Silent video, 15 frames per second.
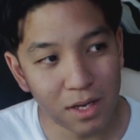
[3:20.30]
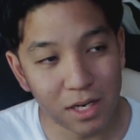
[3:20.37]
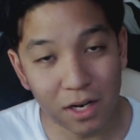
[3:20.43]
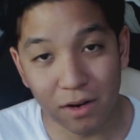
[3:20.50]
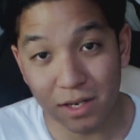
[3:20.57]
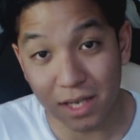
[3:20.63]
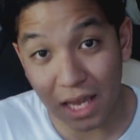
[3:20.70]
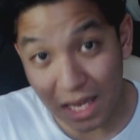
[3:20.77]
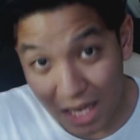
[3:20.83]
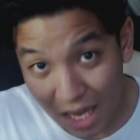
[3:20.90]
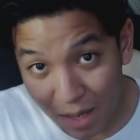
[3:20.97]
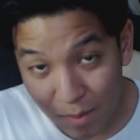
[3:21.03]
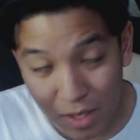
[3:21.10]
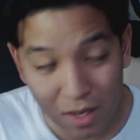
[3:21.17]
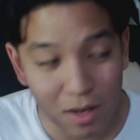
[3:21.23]
dare I say,
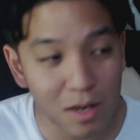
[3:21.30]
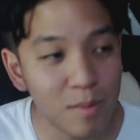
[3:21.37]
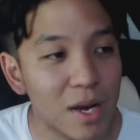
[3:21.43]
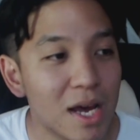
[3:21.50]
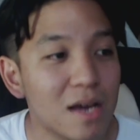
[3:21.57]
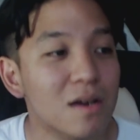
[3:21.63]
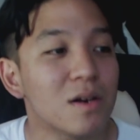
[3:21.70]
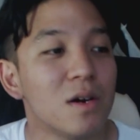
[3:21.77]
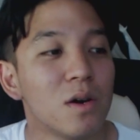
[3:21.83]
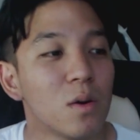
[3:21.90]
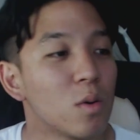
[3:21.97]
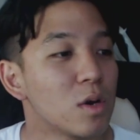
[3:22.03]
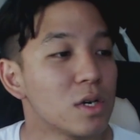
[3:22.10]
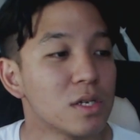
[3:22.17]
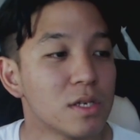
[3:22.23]
gaming on a Mac
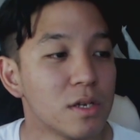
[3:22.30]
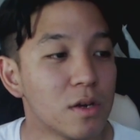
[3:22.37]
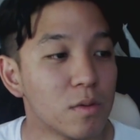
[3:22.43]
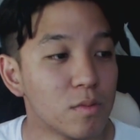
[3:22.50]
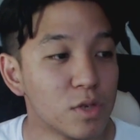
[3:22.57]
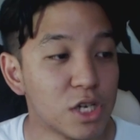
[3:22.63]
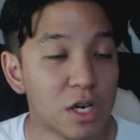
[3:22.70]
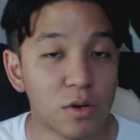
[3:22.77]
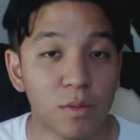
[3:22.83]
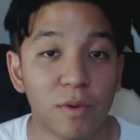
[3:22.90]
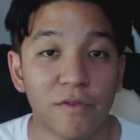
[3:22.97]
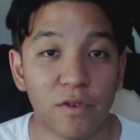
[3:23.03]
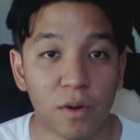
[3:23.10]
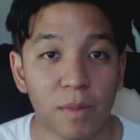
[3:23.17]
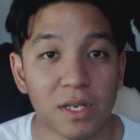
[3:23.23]
or just, general
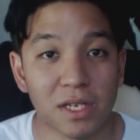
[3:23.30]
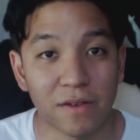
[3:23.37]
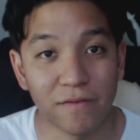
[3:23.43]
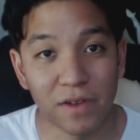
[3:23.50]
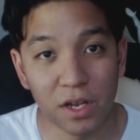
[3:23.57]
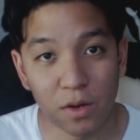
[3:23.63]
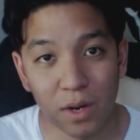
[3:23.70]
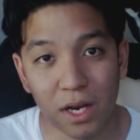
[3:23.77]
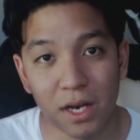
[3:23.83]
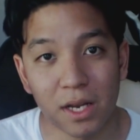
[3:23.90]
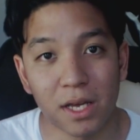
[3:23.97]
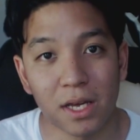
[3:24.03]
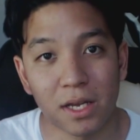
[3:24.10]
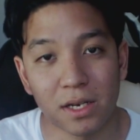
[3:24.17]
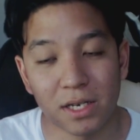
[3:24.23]
performance like video
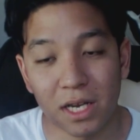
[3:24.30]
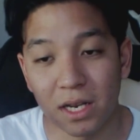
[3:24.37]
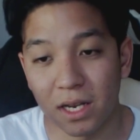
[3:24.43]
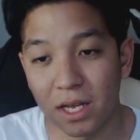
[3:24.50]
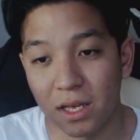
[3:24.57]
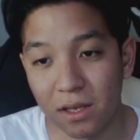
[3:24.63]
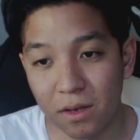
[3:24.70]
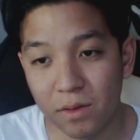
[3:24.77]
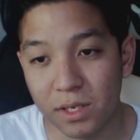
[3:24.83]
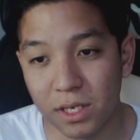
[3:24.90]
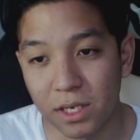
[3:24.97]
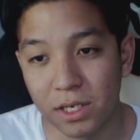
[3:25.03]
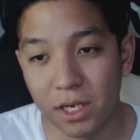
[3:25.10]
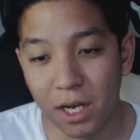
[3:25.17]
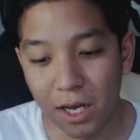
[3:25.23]
editing and day-to-day
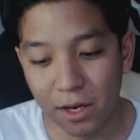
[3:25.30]
usage.